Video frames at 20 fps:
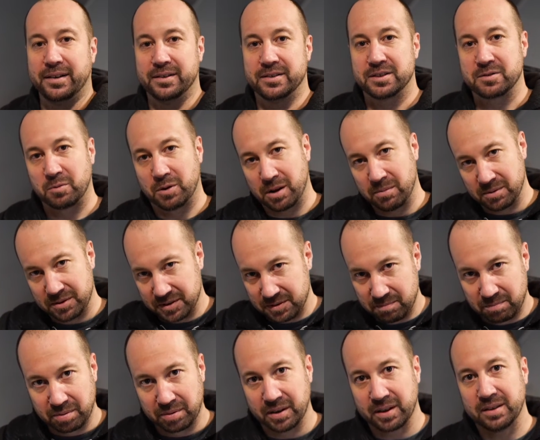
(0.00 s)
And so we're able to
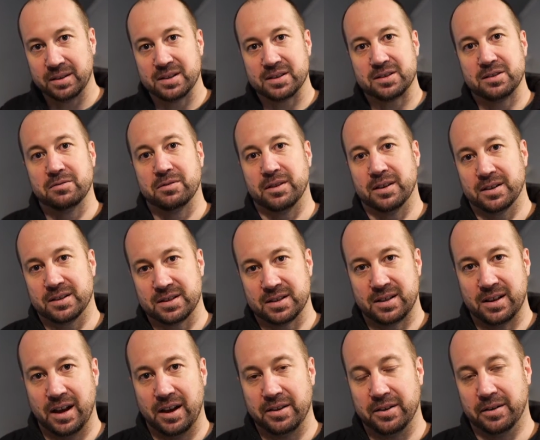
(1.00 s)
bring these two things
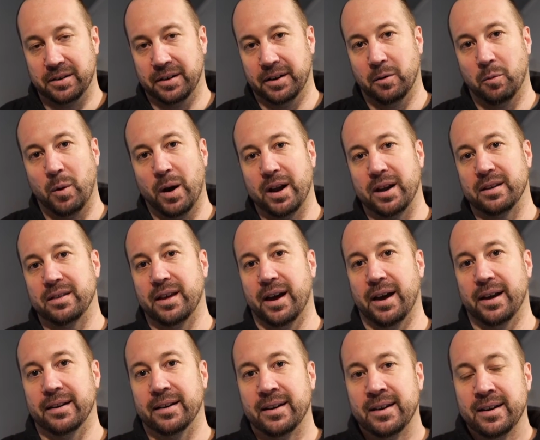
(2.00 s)
together in a way
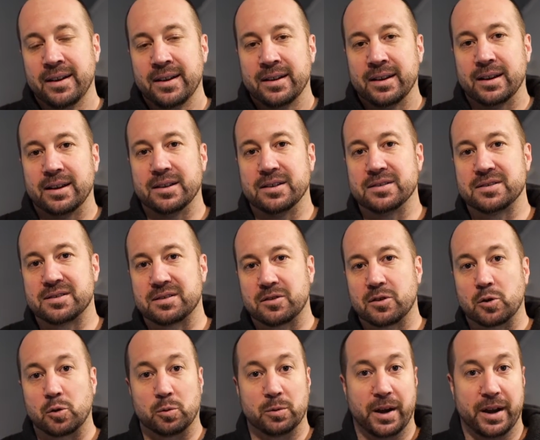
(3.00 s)
that is
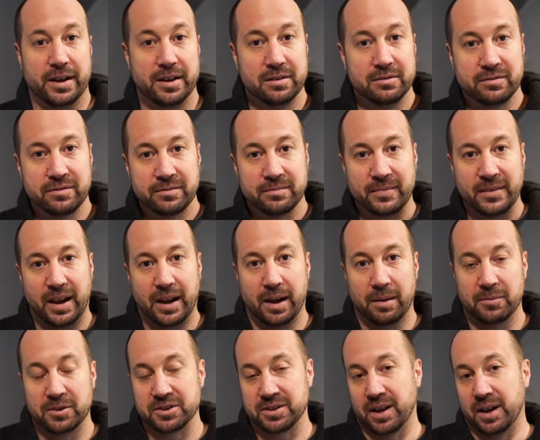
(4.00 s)
creative.
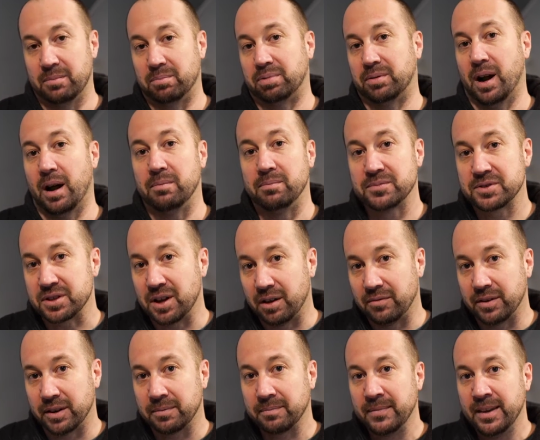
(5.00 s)
There's a lot of problem
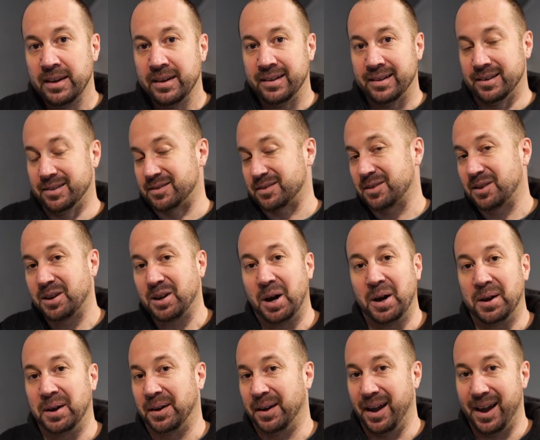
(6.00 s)
solving. It's
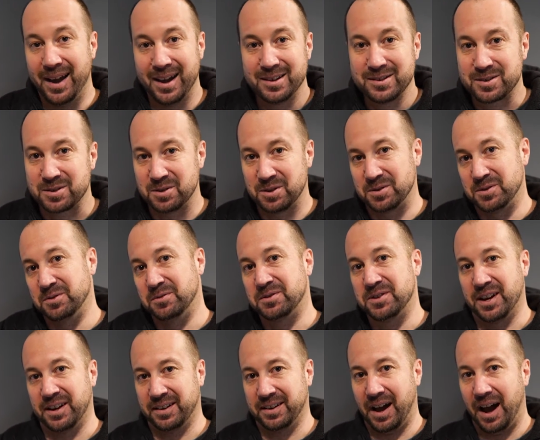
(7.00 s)
cutting edge. So there's new
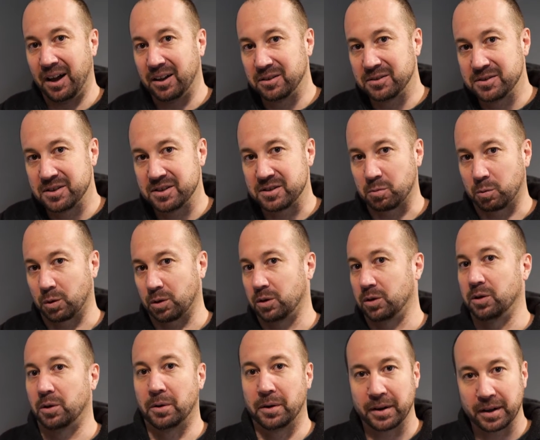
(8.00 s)
technologies. We're
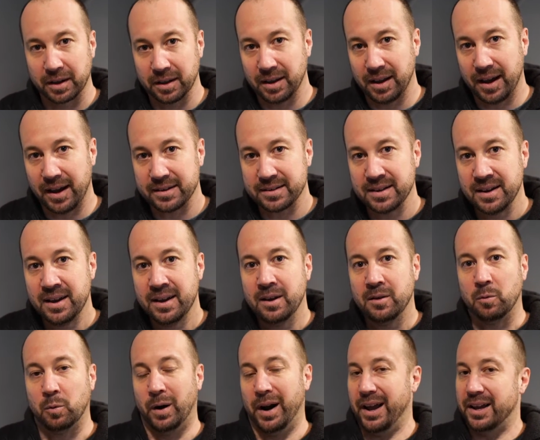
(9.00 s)
learning a lot.
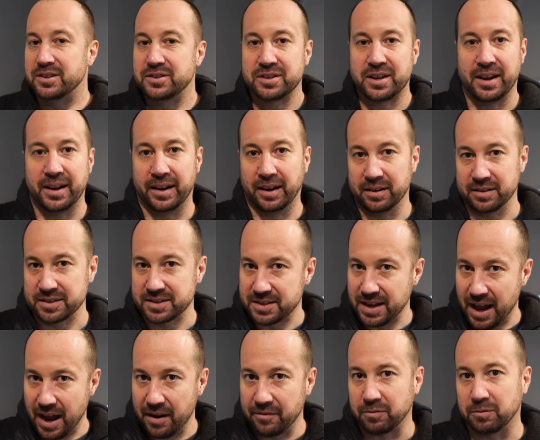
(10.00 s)
We're educating our
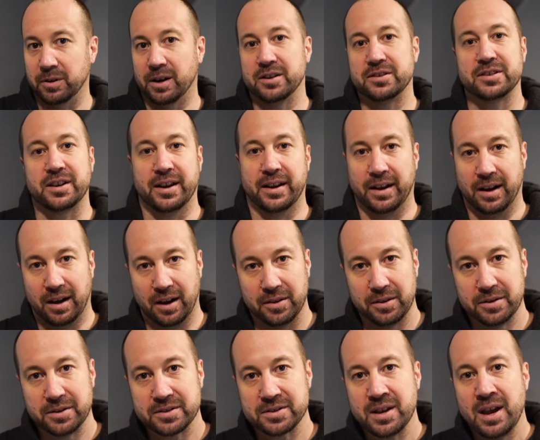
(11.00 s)
staff. We're educating
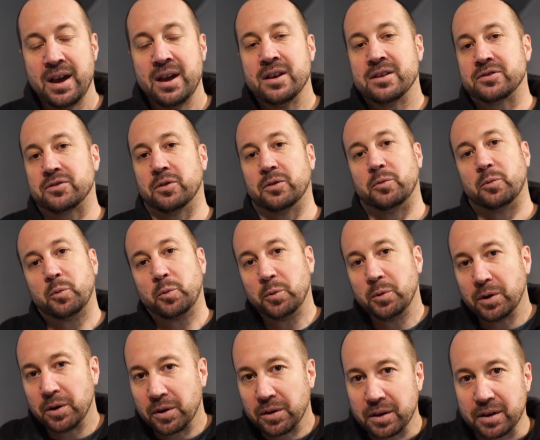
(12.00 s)
others. So it
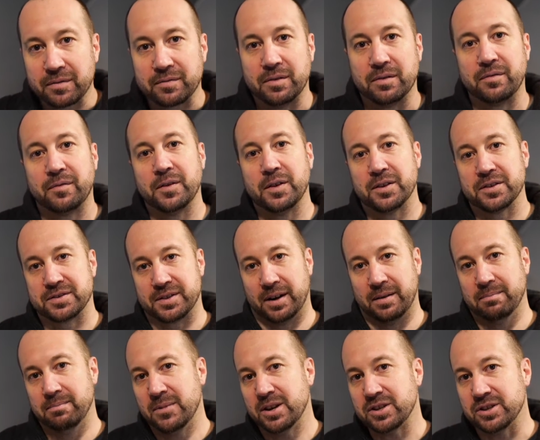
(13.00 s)
really fulfills our
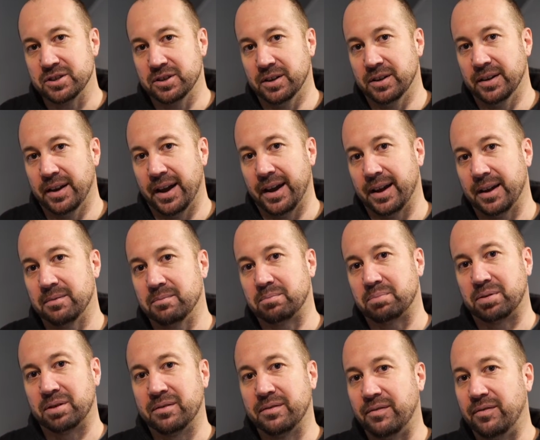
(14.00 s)
mission and
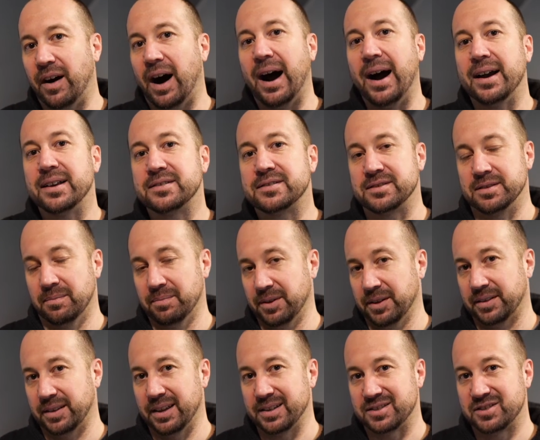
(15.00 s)
provides
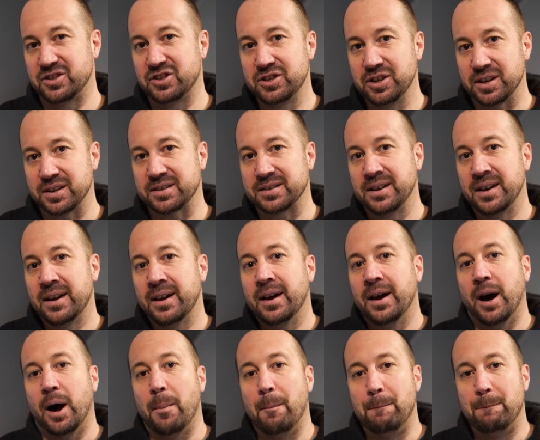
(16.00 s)
something that's just
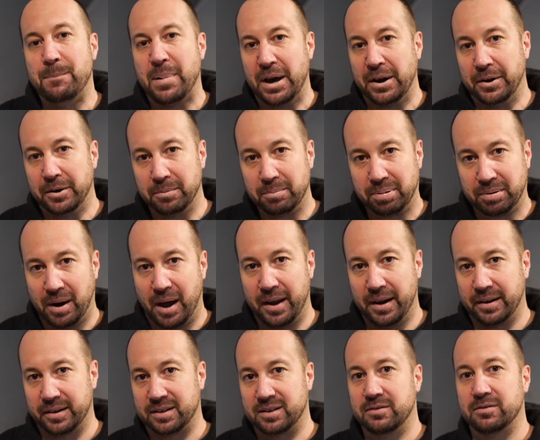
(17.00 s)
a better
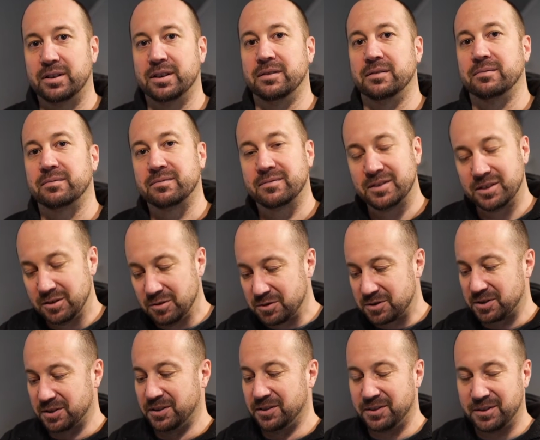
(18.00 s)
product. You can
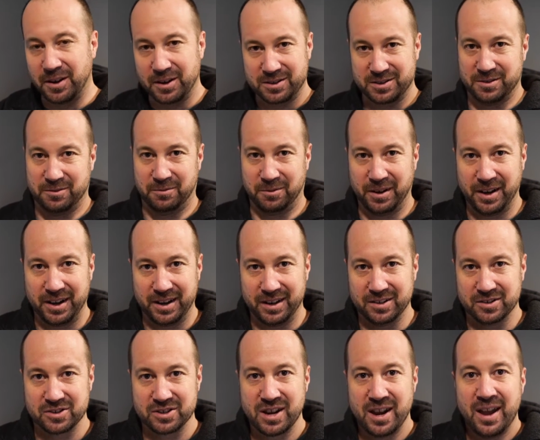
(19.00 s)
use an induction
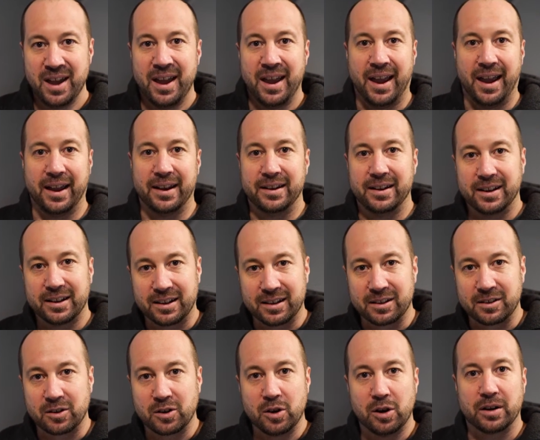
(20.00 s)
range and it
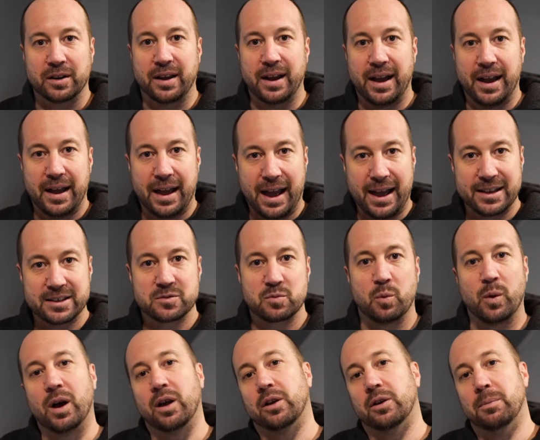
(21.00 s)
can cook as
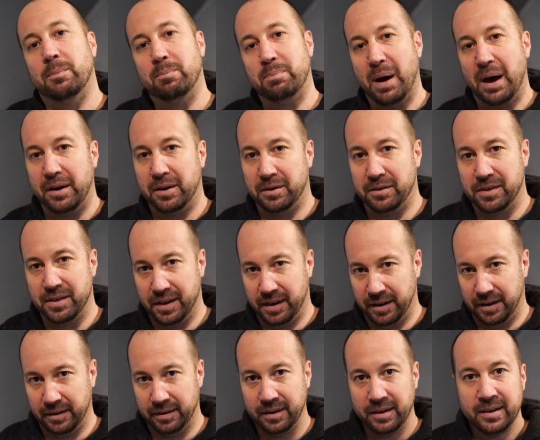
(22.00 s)
well or better
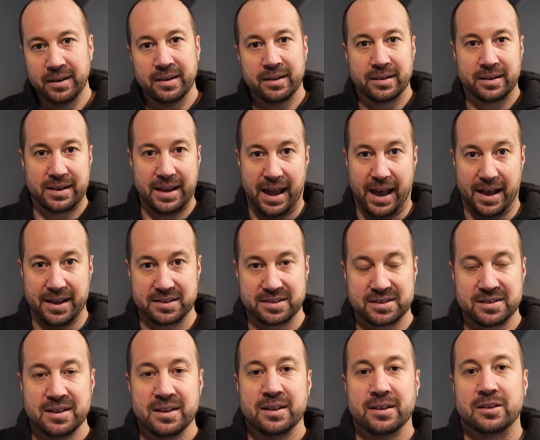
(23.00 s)
than
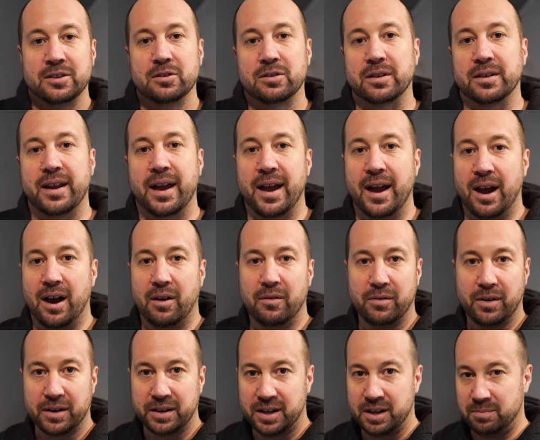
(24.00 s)
gas. You can have
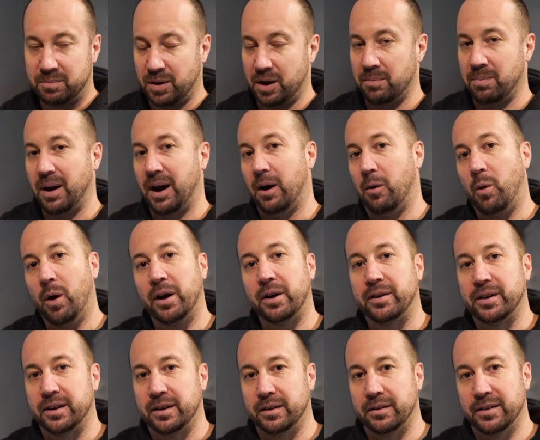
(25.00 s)
a heat pump hot water
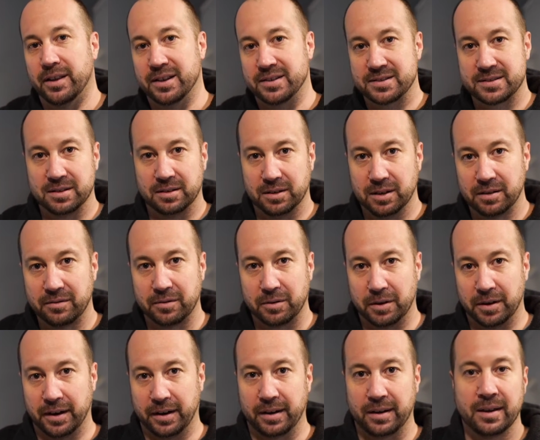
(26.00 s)
heater that's
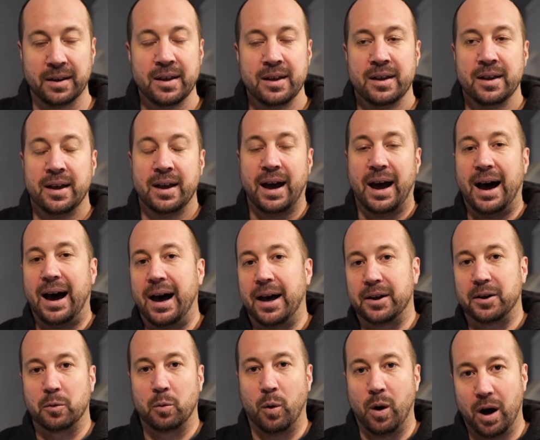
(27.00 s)
delivering
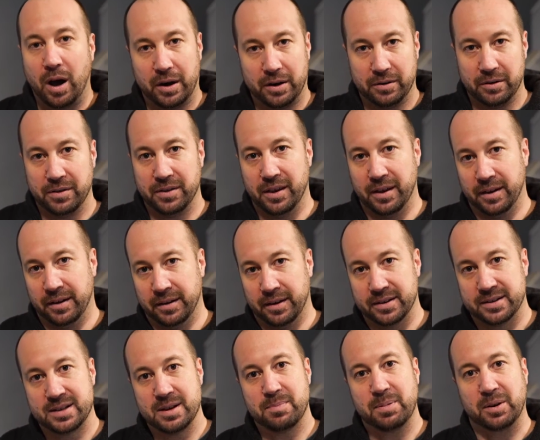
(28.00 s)
hotter water than a
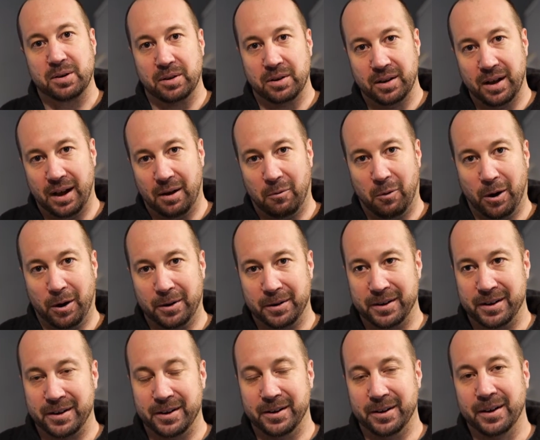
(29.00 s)
typical hot water
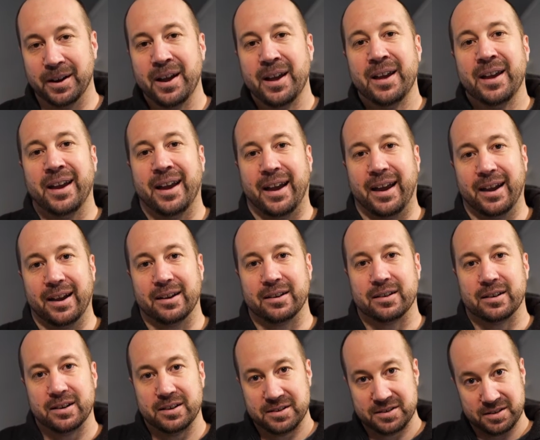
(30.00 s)
heater
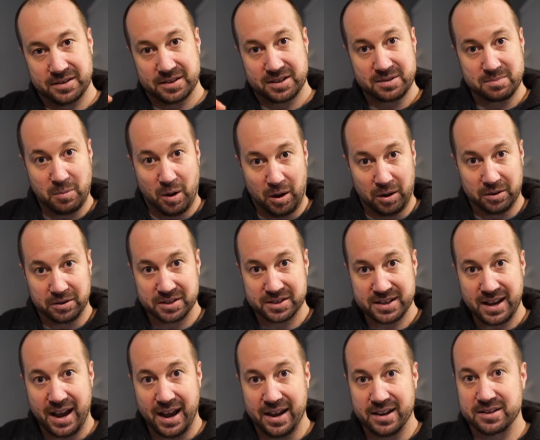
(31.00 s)
and is a smaller
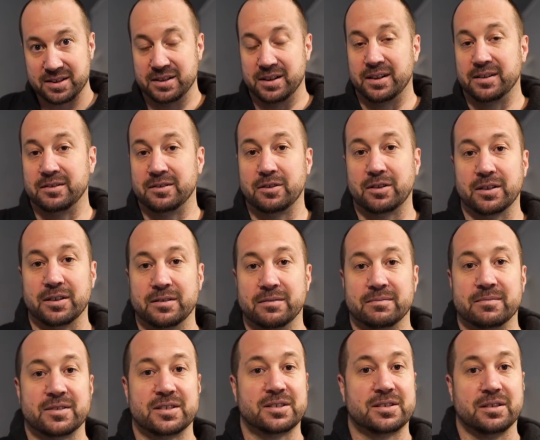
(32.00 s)
size, and you
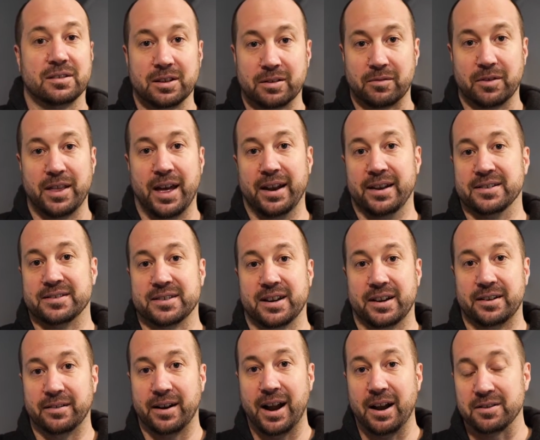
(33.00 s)
can deliver that
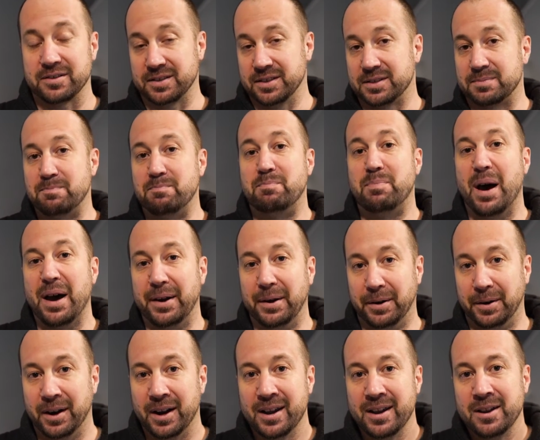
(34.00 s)
inside your house. It's better.